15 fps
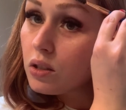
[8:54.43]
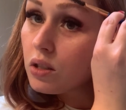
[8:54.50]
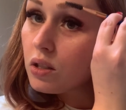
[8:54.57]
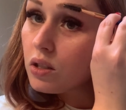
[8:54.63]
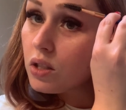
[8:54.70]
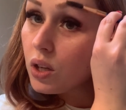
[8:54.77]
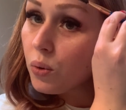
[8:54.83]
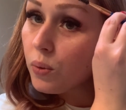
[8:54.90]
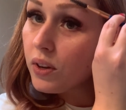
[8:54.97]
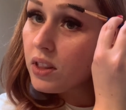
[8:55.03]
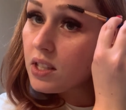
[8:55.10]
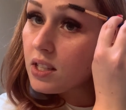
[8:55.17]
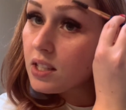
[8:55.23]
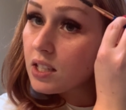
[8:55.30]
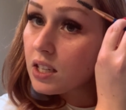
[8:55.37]
So what
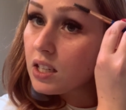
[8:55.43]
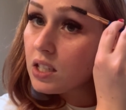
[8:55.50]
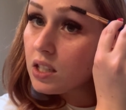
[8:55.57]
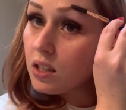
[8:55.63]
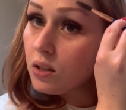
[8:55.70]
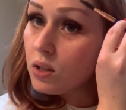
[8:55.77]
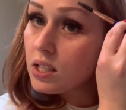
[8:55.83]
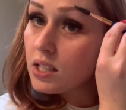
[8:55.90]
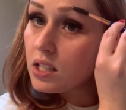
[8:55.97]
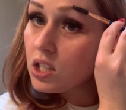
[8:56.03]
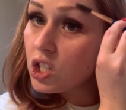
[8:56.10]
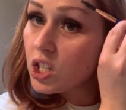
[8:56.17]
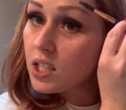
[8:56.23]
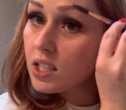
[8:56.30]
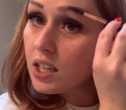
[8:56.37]
this is going to do is it's
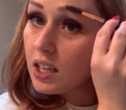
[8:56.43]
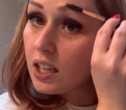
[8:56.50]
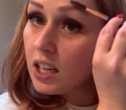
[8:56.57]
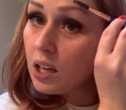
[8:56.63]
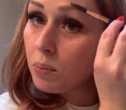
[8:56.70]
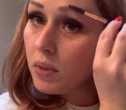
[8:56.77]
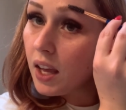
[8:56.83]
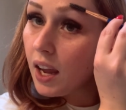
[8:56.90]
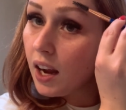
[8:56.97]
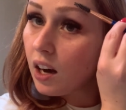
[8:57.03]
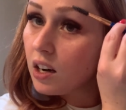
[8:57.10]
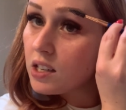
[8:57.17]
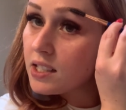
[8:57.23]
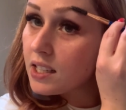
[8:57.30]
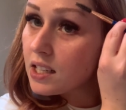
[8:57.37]
just going to keep the
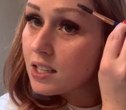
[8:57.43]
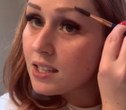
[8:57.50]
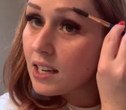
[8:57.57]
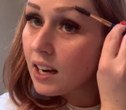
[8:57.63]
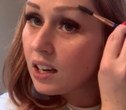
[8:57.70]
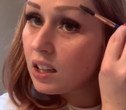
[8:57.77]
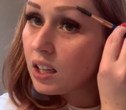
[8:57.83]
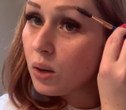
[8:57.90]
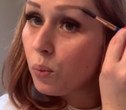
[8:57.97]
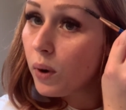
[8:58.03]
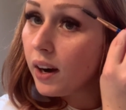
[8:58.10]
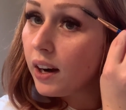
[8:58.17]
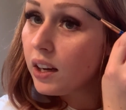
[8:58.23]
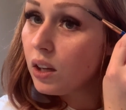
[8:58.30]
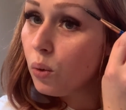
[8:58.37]
hairs exactly where
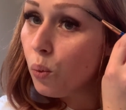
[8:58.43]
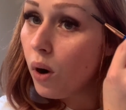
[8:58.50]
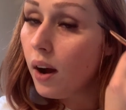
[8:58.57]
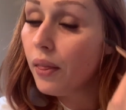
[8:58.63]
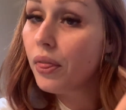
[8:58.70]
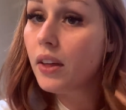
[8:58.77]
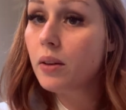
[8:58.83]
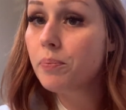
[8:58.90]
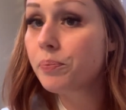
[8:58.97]
you want them.